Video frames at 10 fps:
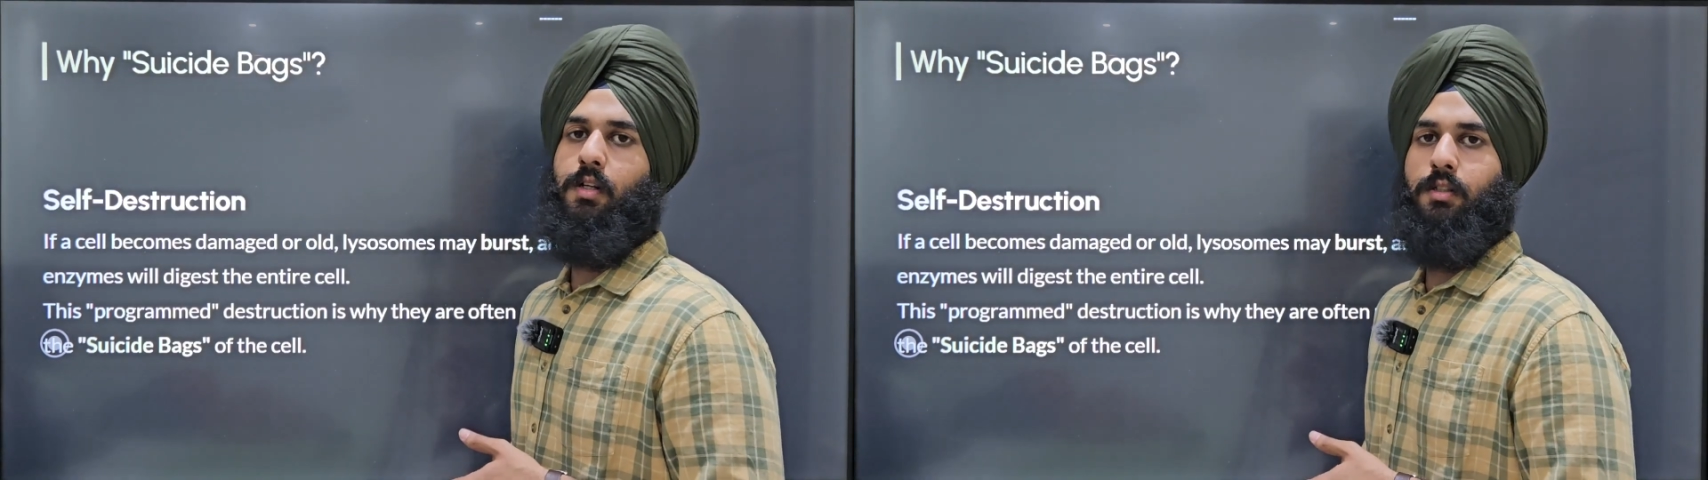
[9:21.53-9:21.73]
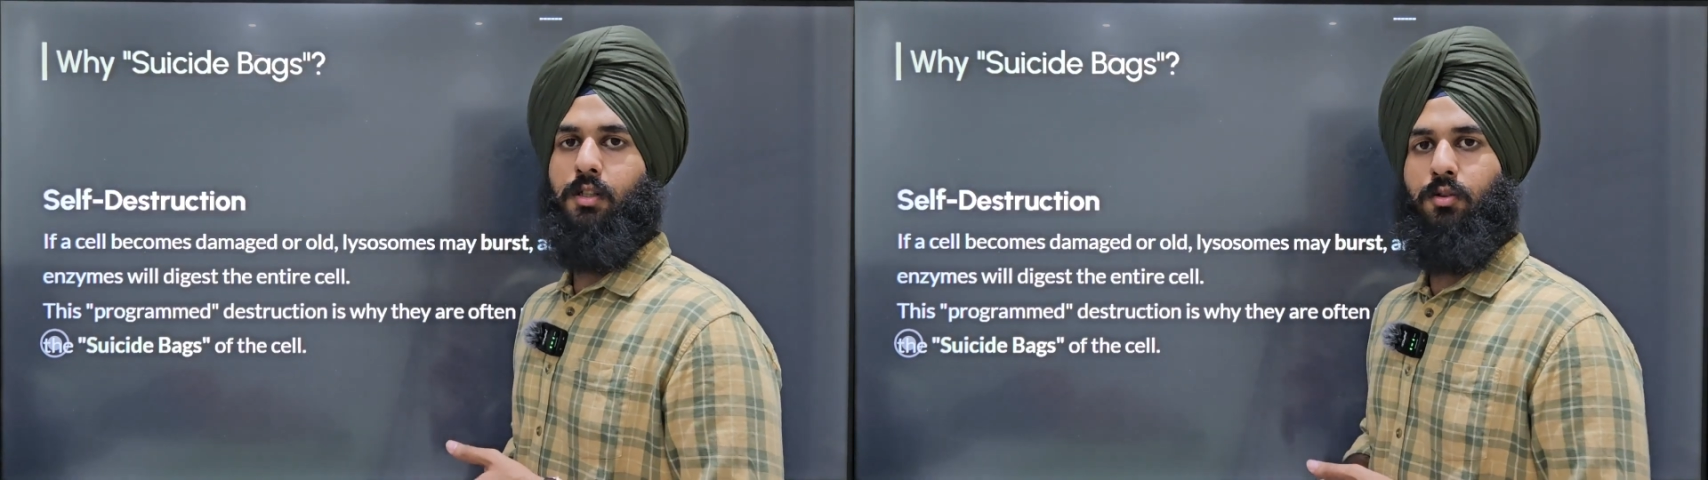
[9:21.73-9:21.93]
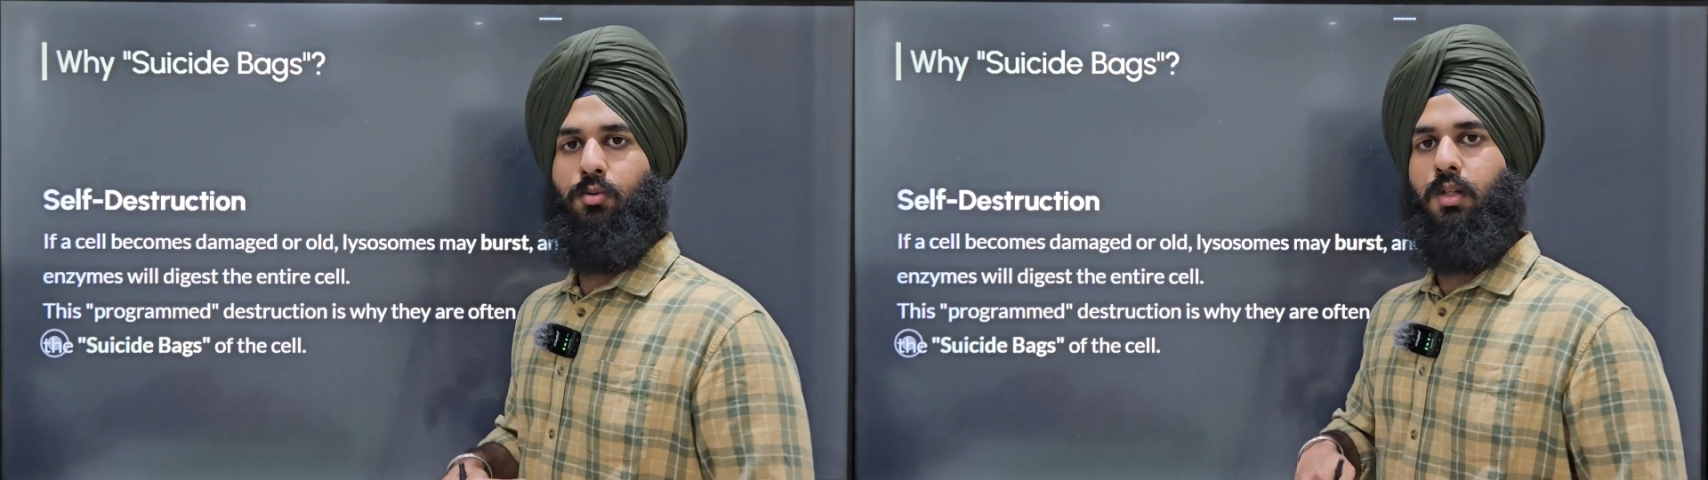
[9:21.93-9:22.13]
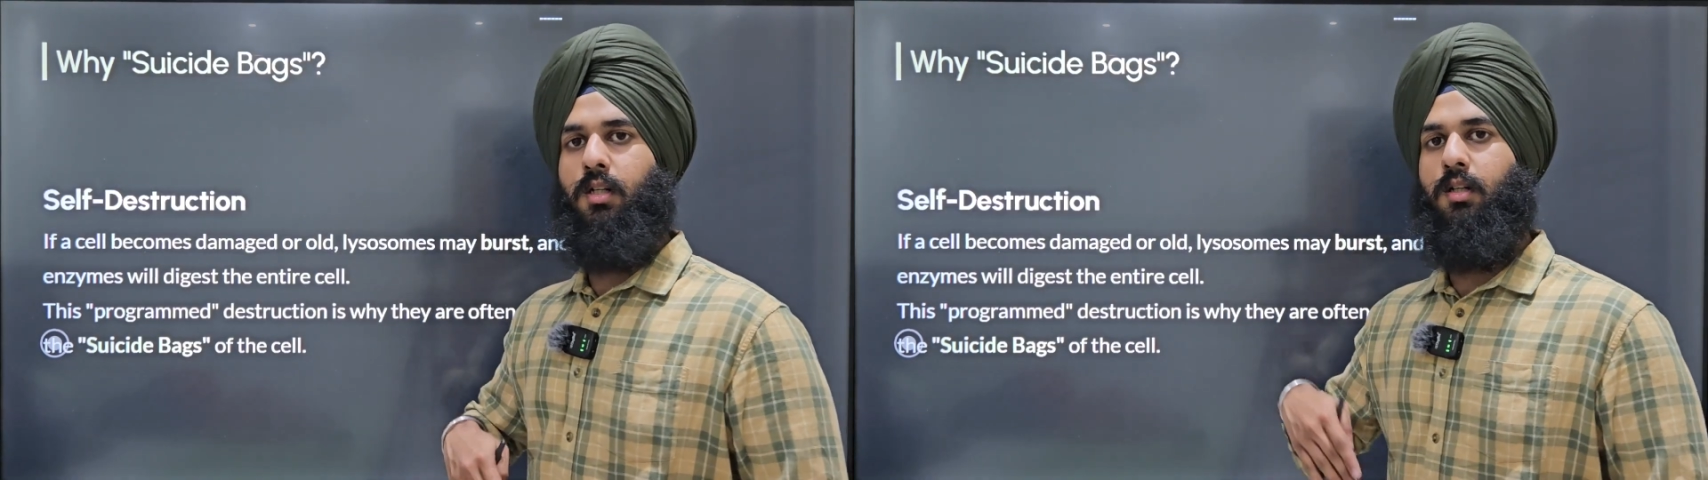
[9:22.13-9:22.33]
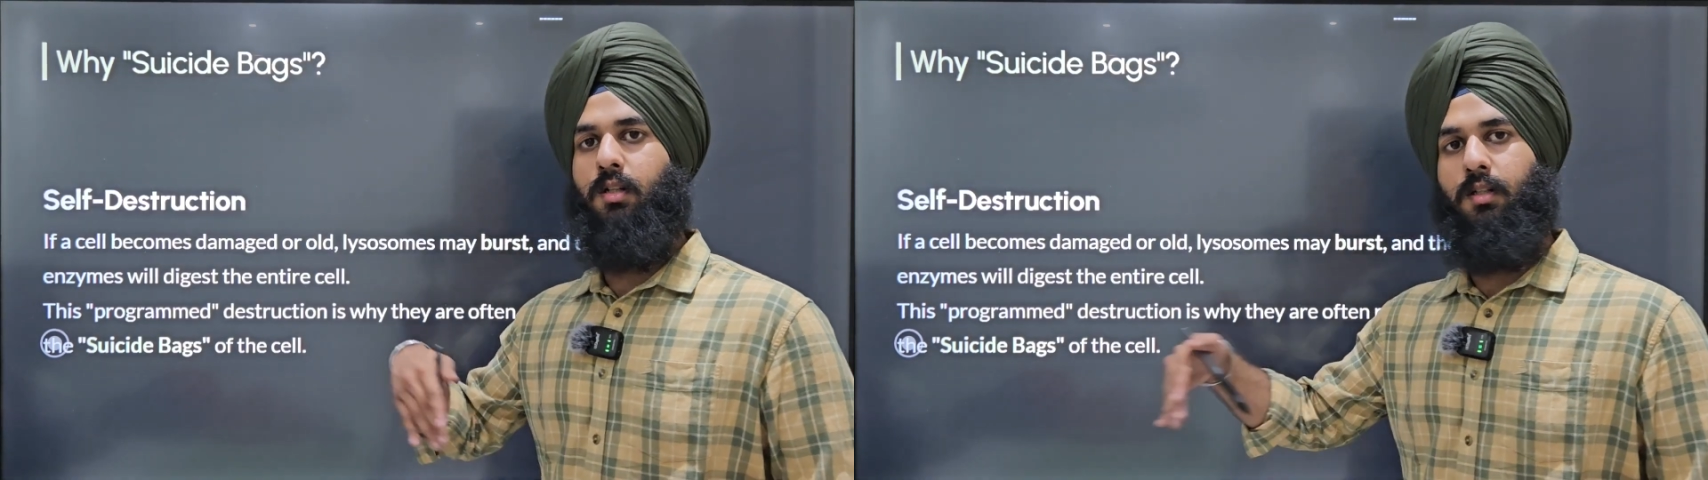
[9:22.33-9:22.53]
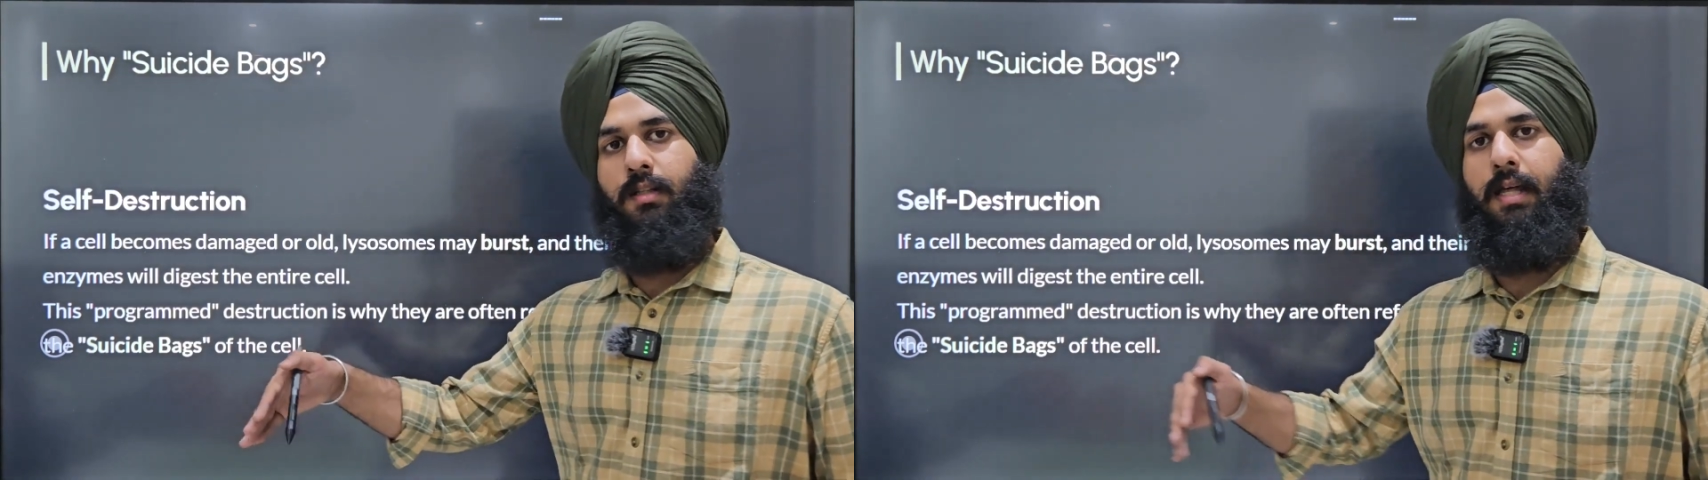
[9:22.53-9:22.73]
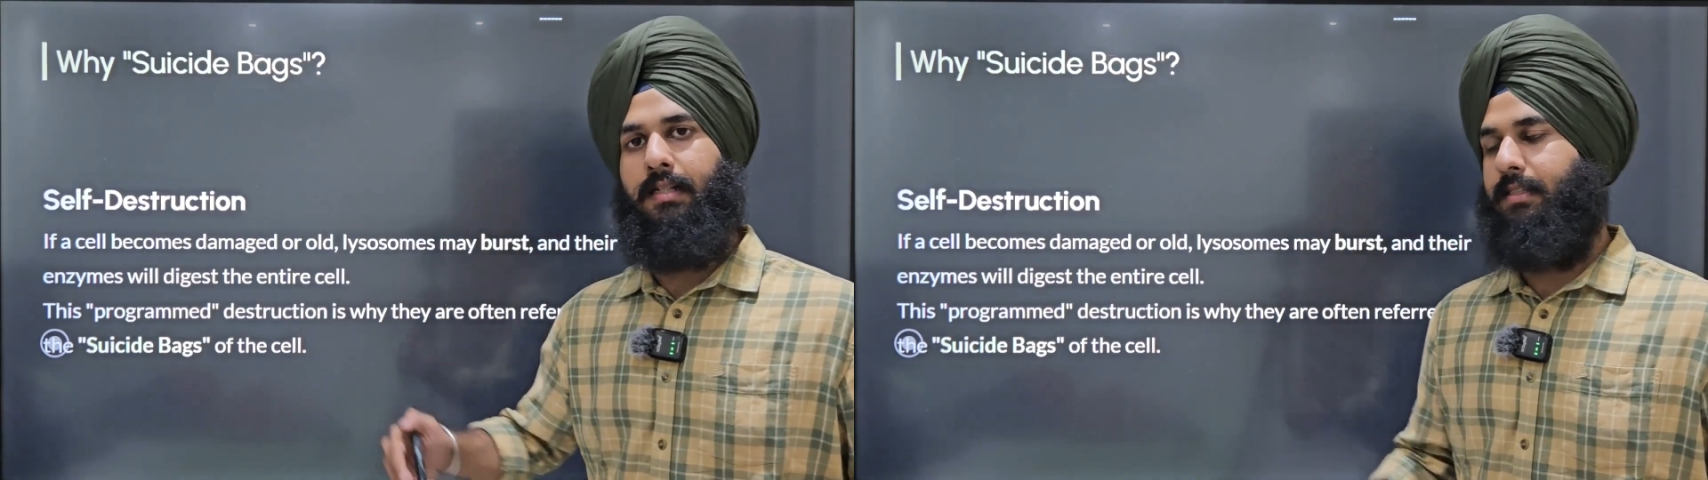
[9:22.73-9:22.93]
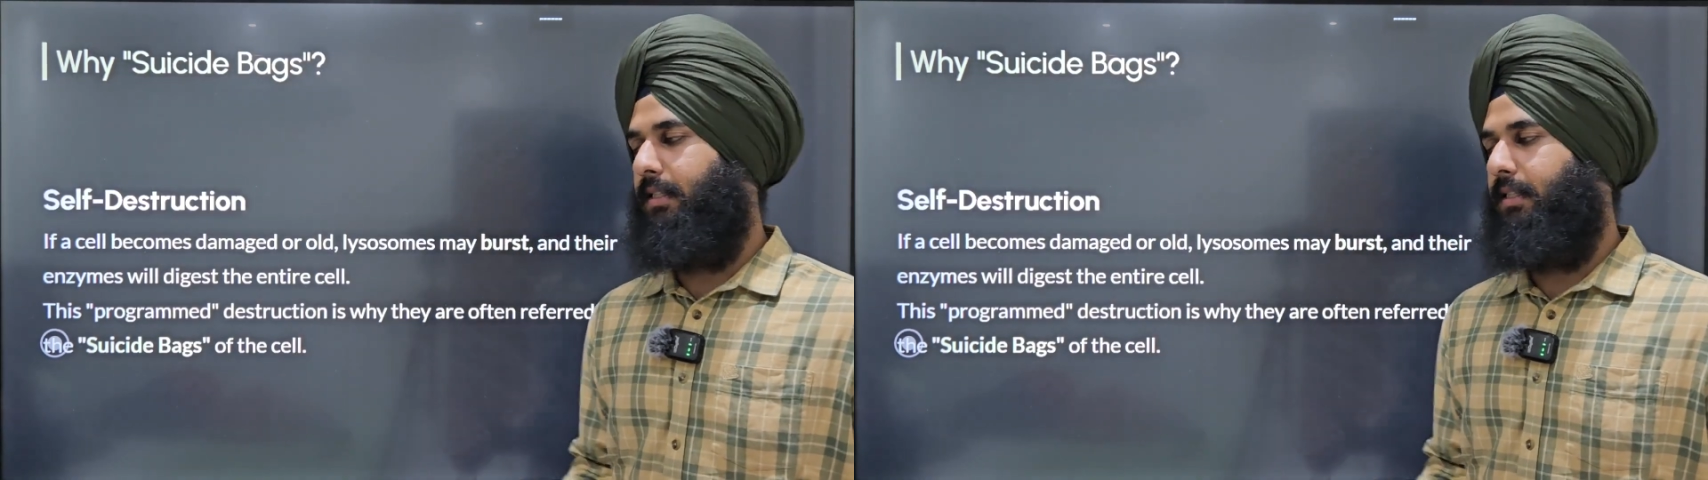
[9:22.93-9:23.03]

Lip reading: disease to the next